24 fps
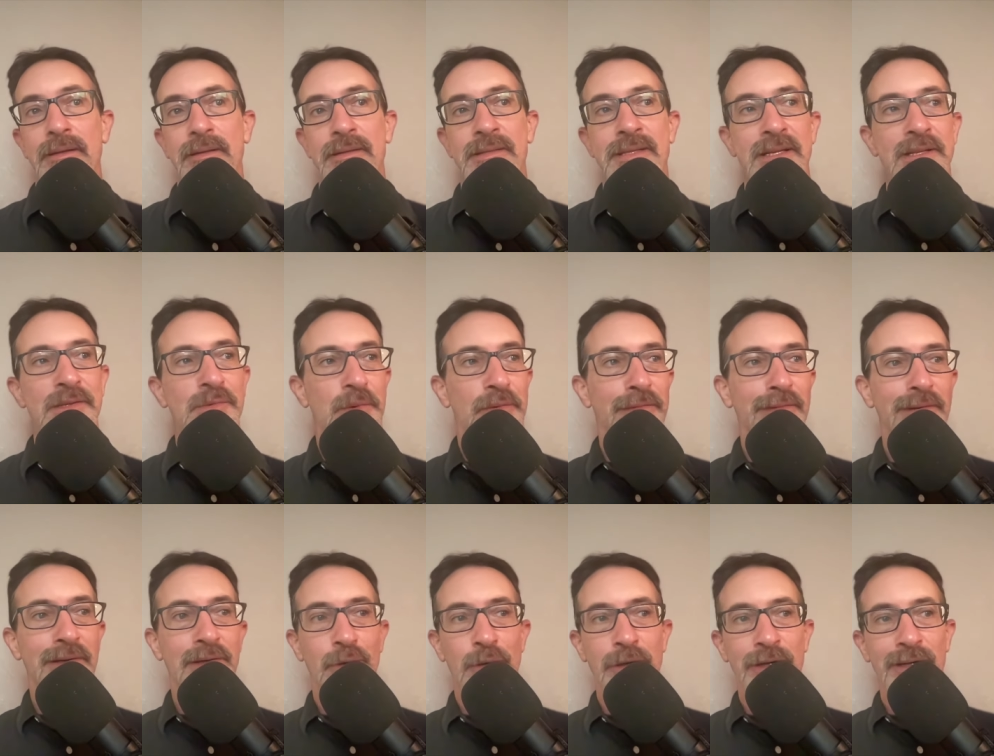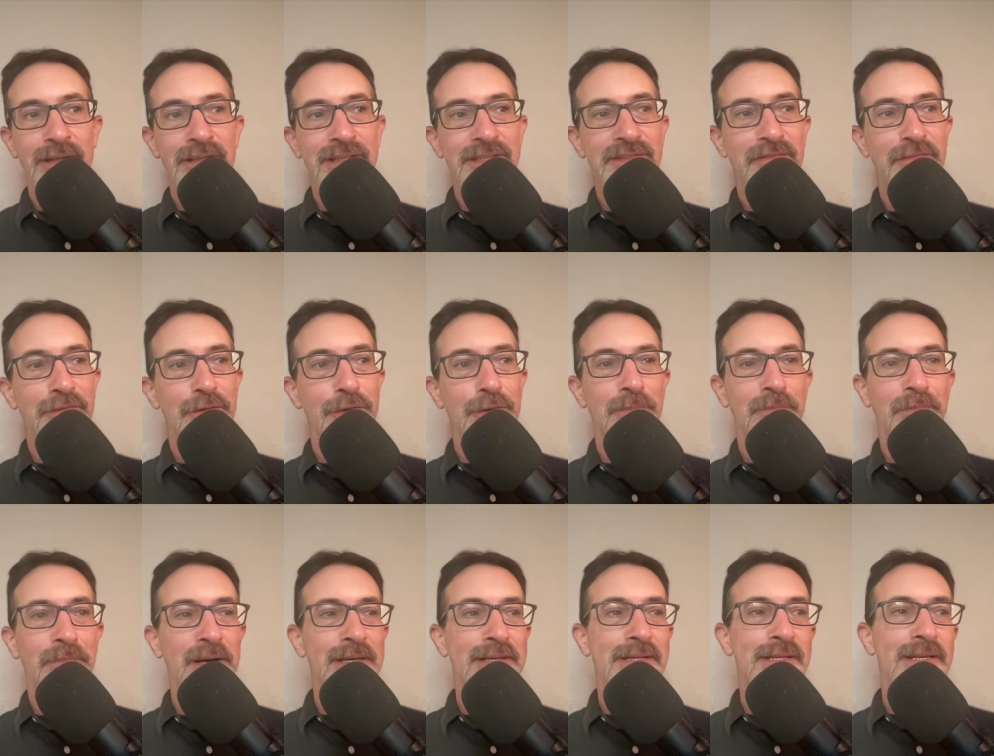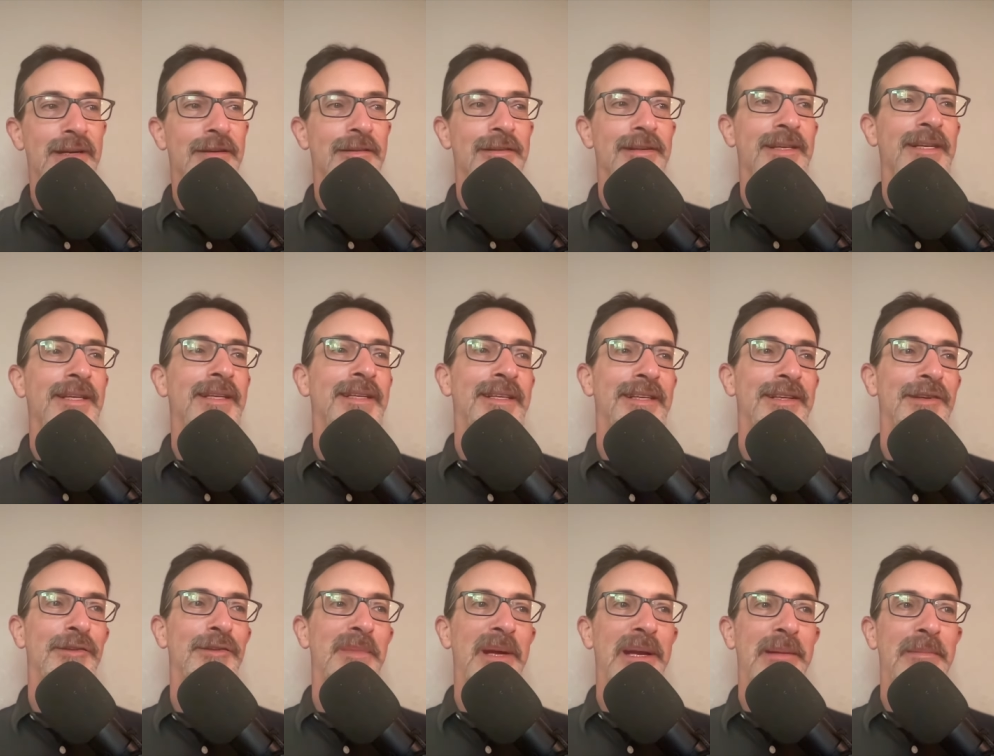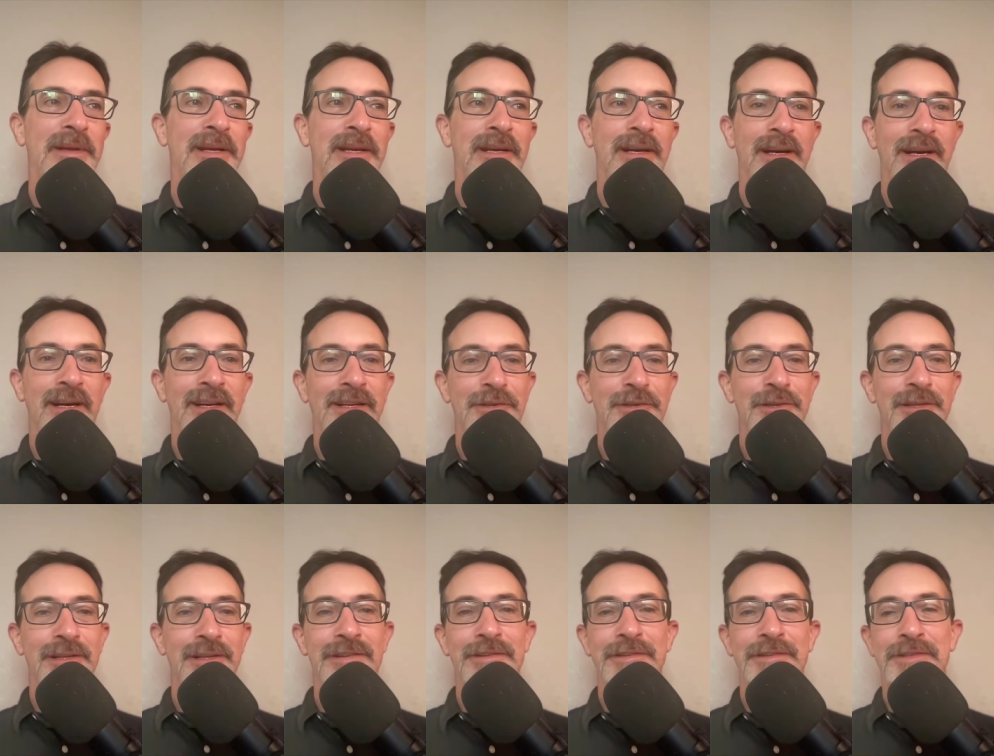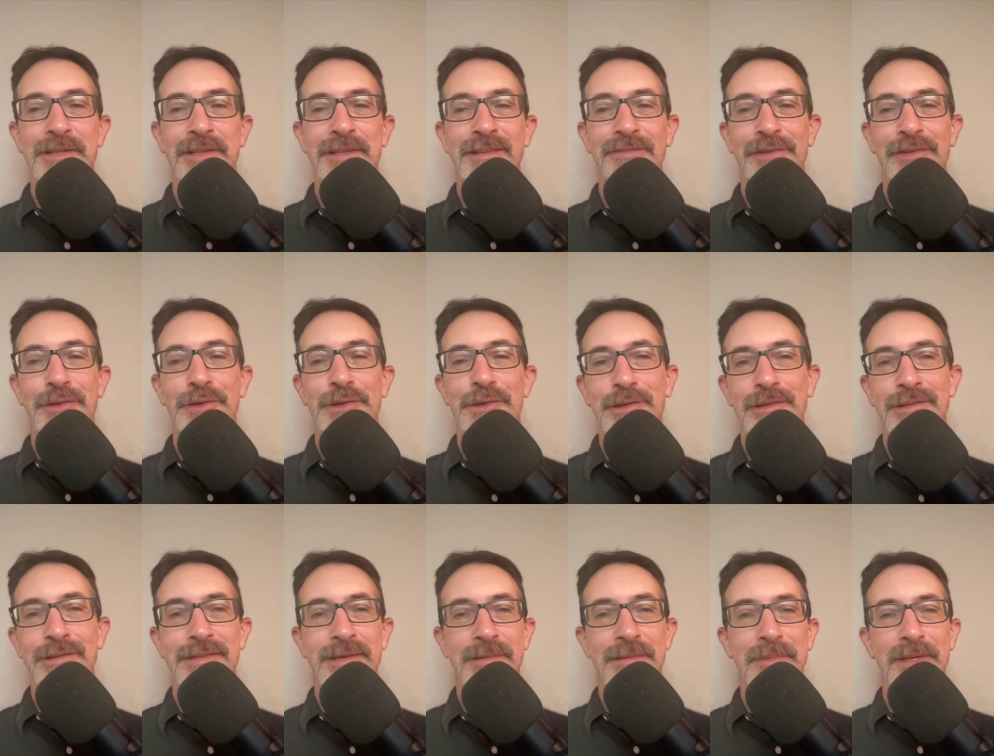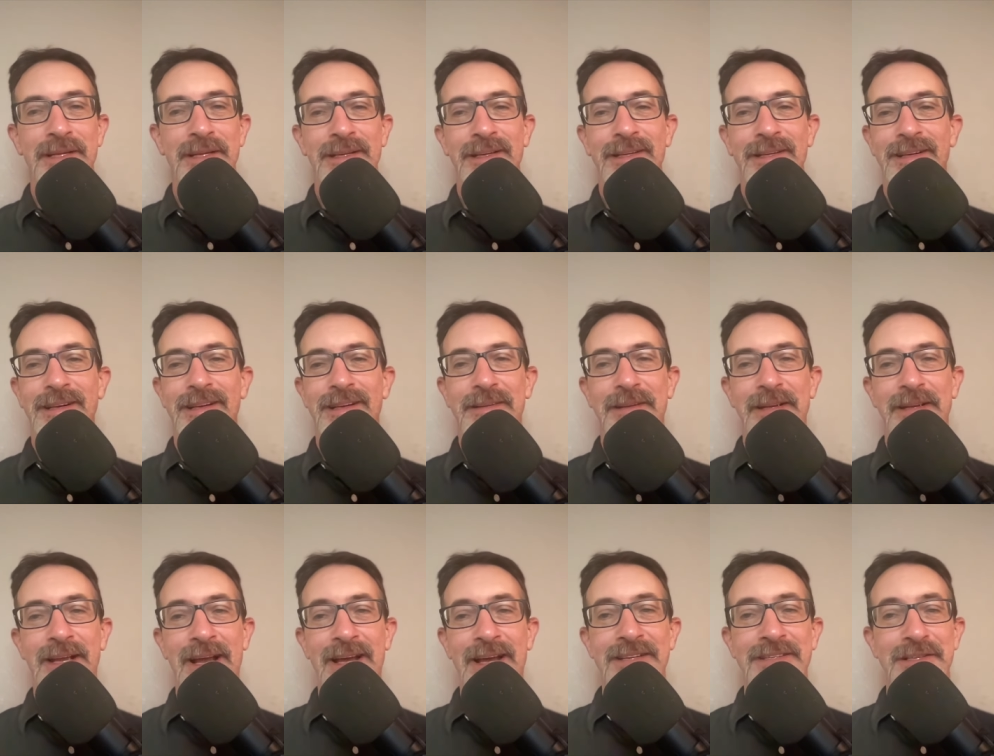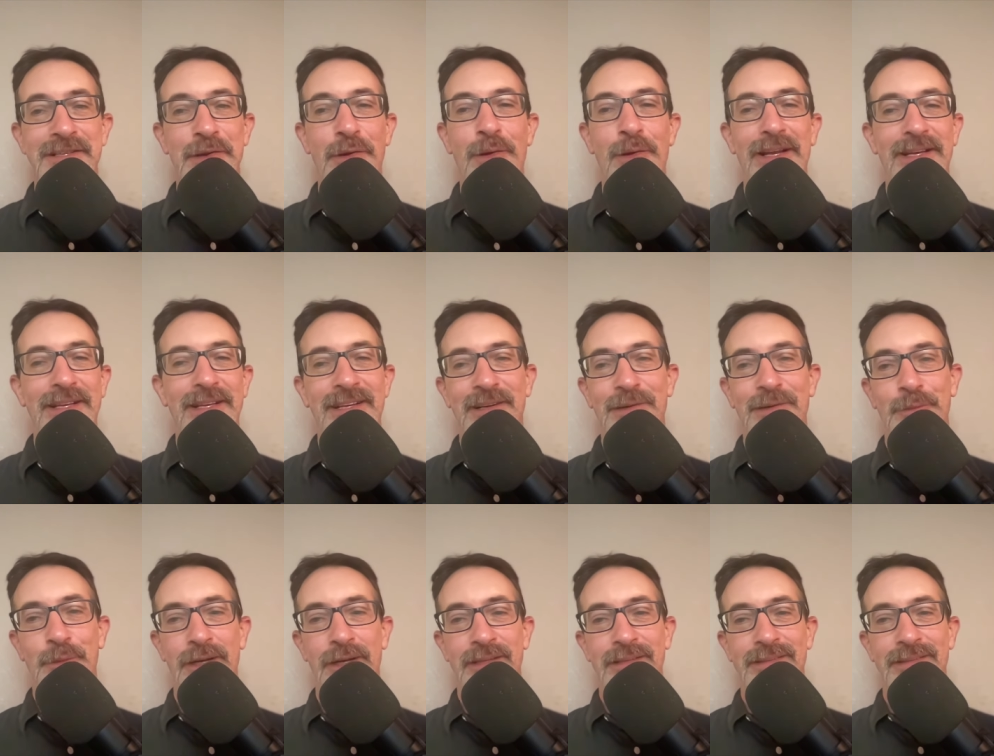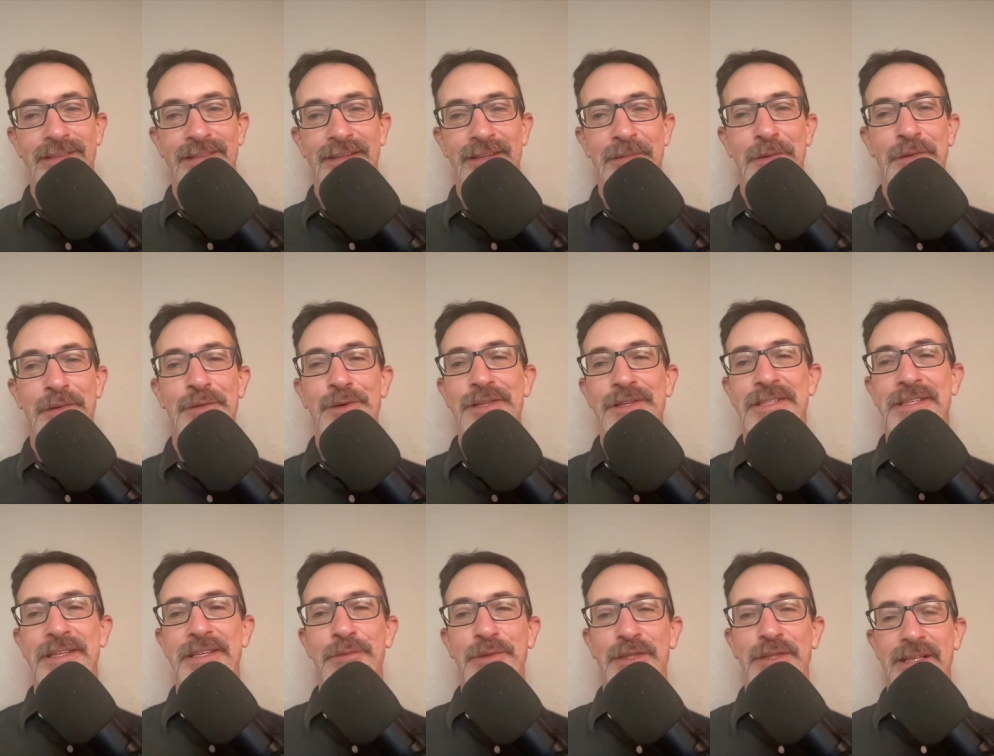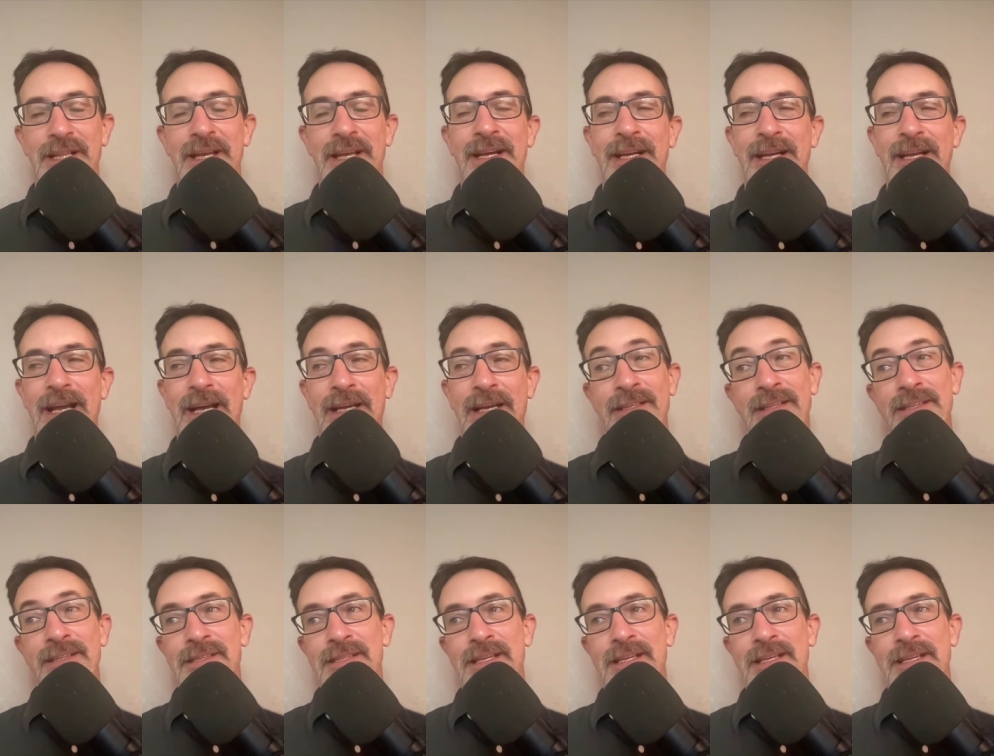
since we're recording this for posterity, you know, maybe a hundred years in the future, somebody has no idea what the W3C was like at this